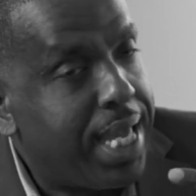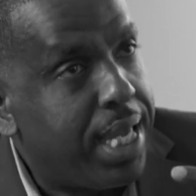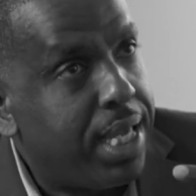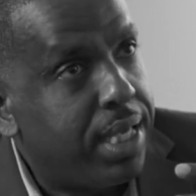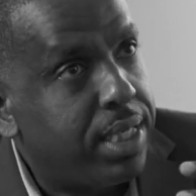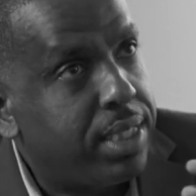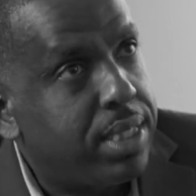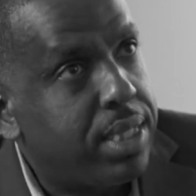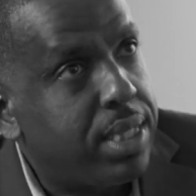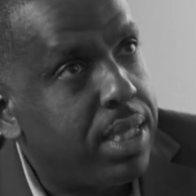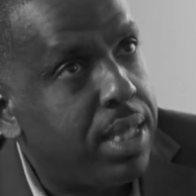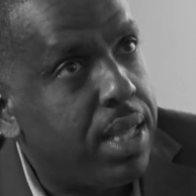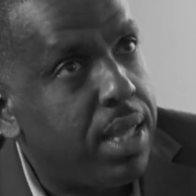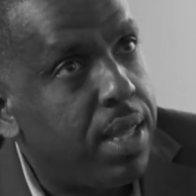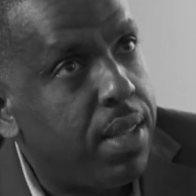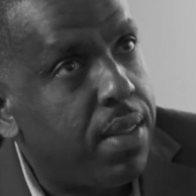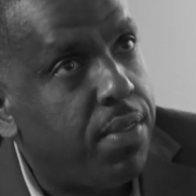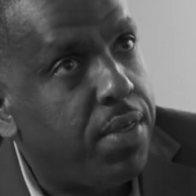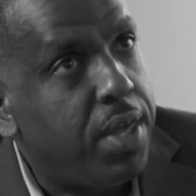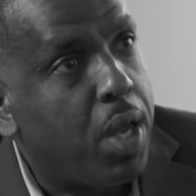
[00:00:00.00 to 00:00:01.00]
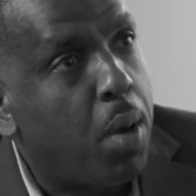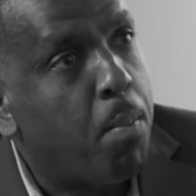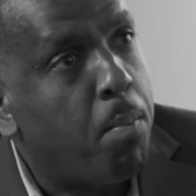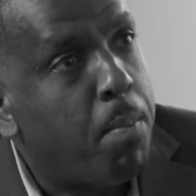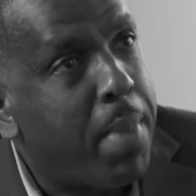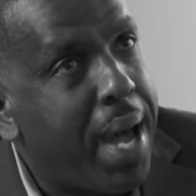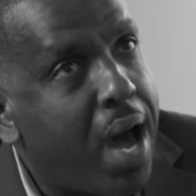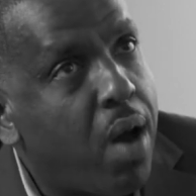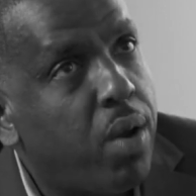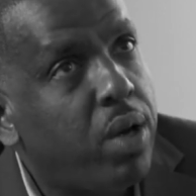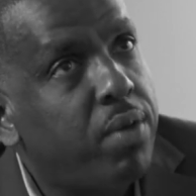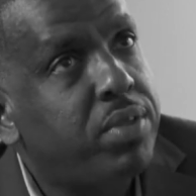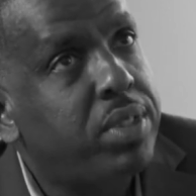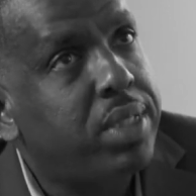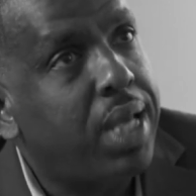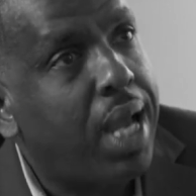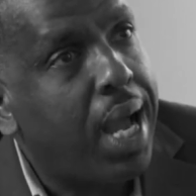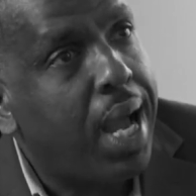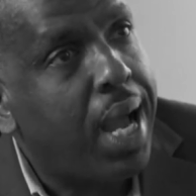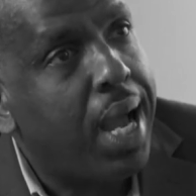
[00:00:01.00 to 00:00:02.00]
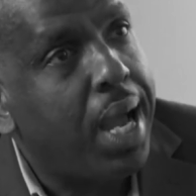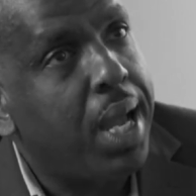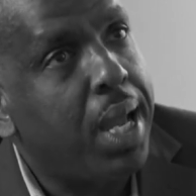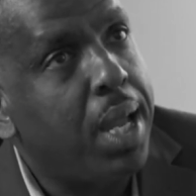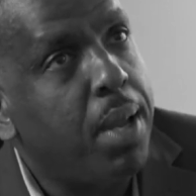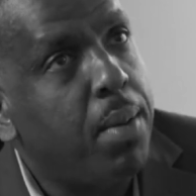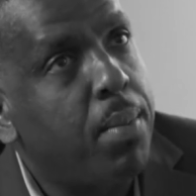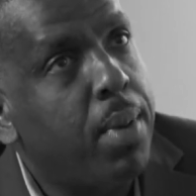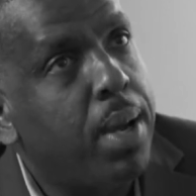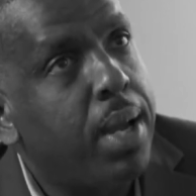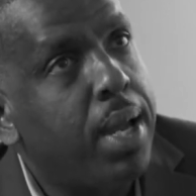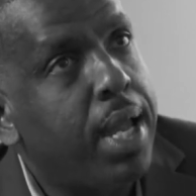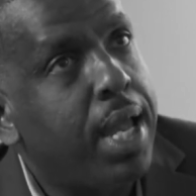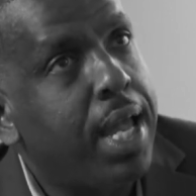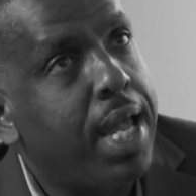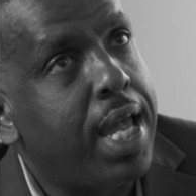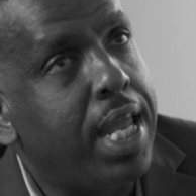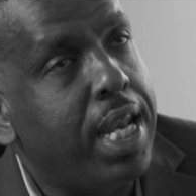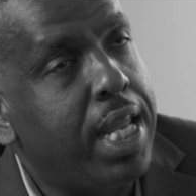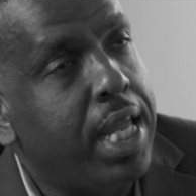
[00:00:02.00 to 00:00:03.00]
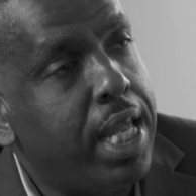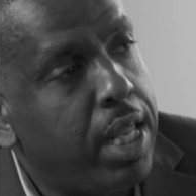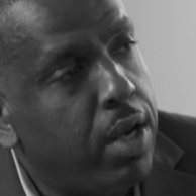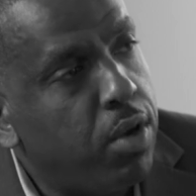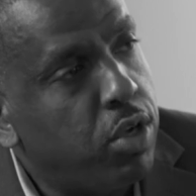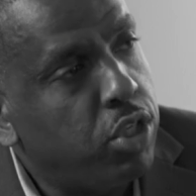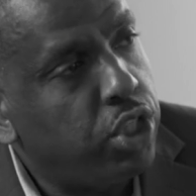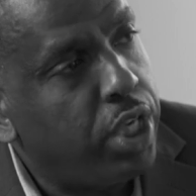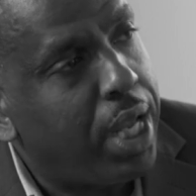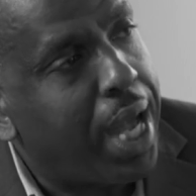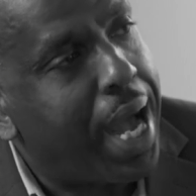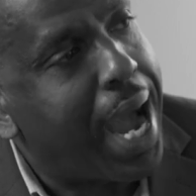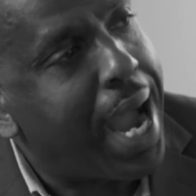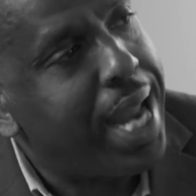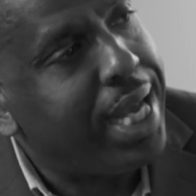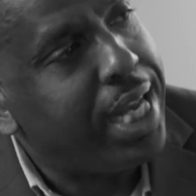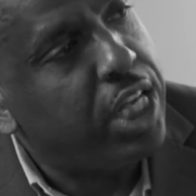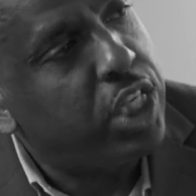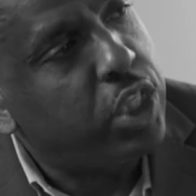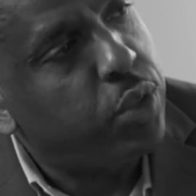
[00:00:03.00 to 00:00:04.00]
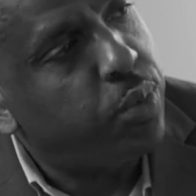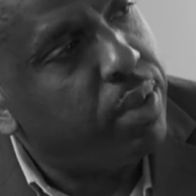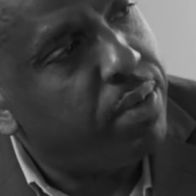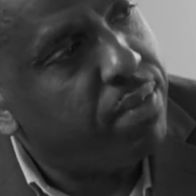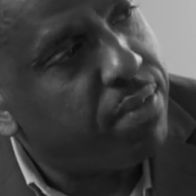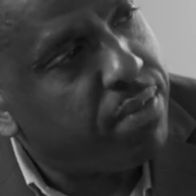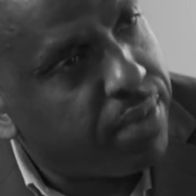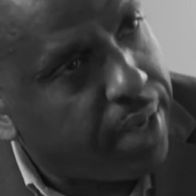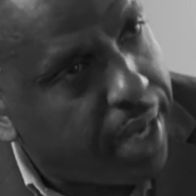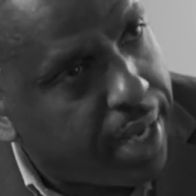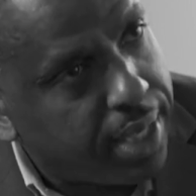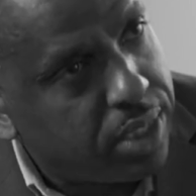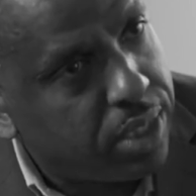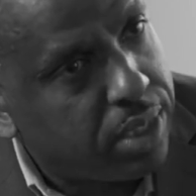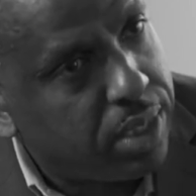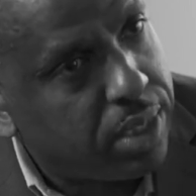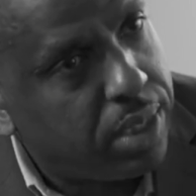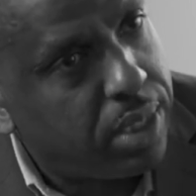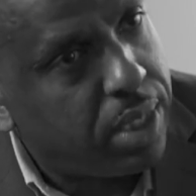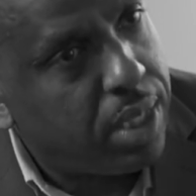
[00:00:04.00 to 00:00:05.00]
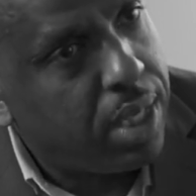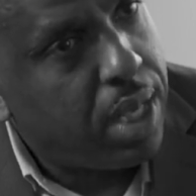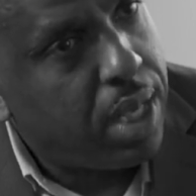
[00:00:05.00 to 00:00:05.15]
is the amount of time and energy I need to invest